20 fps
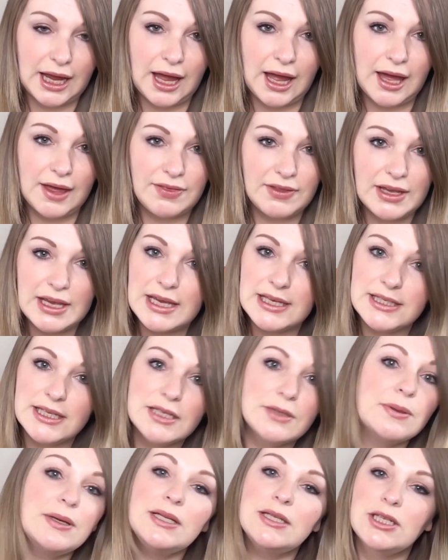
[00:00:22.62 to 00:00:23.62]
And the
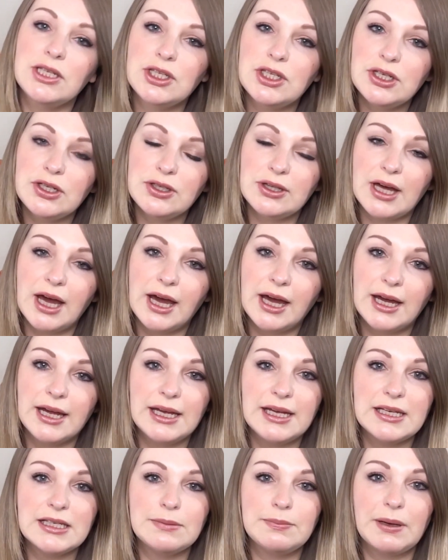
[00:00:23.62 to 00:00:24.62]
easiest way to do that
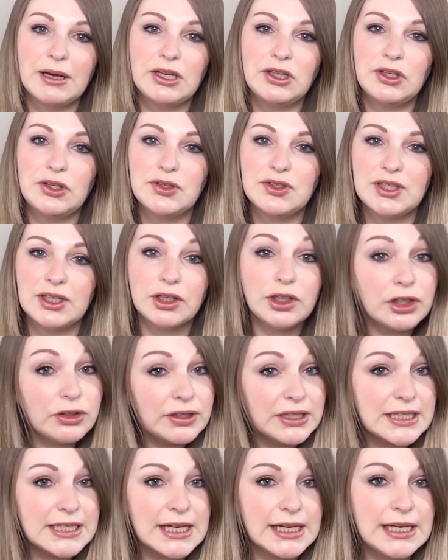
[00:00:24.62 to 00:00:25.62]
is by using
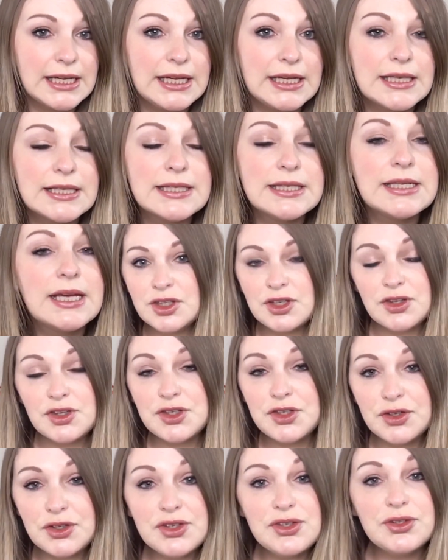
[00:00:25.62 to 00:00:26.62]
colouring techniques. So
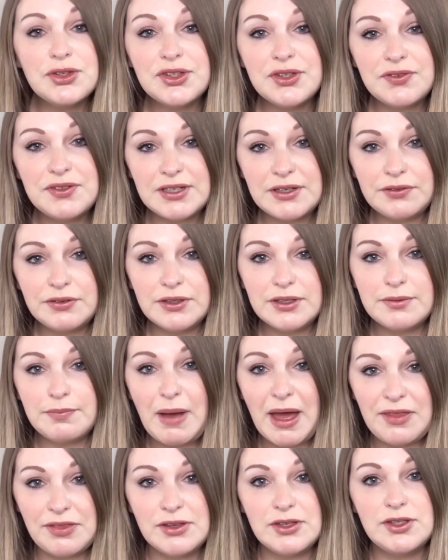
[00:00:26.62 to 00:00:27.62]
there's all sorts of different
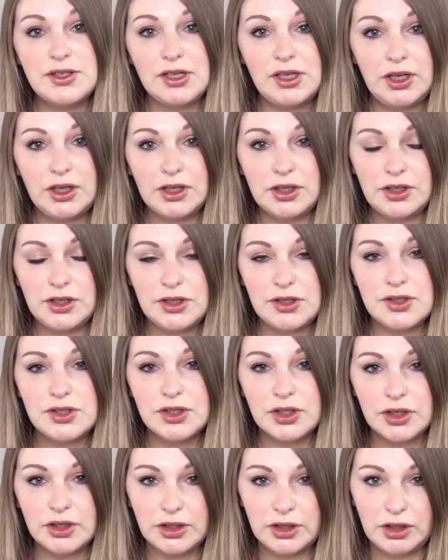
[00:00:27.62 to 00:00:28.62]
methods that you can use
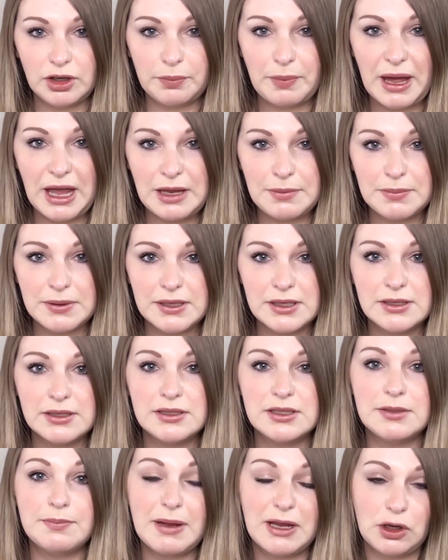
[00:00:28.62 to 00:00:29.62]
to colour your paper
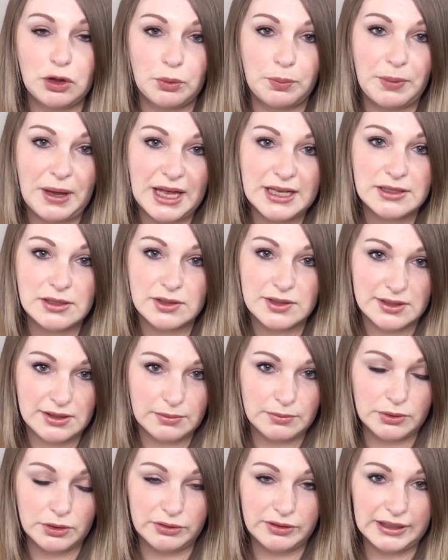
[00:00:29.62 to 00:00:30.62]
to make your petals
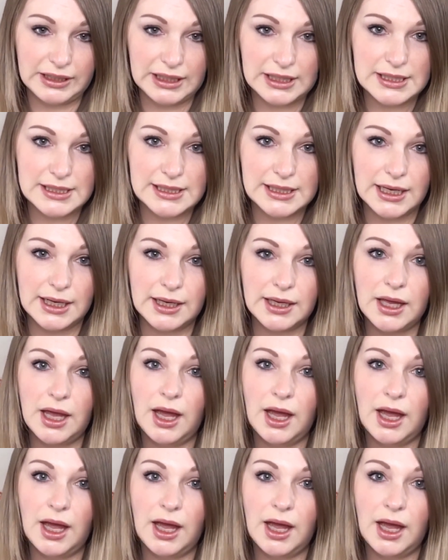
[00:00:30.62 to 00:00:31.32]
look more realistic.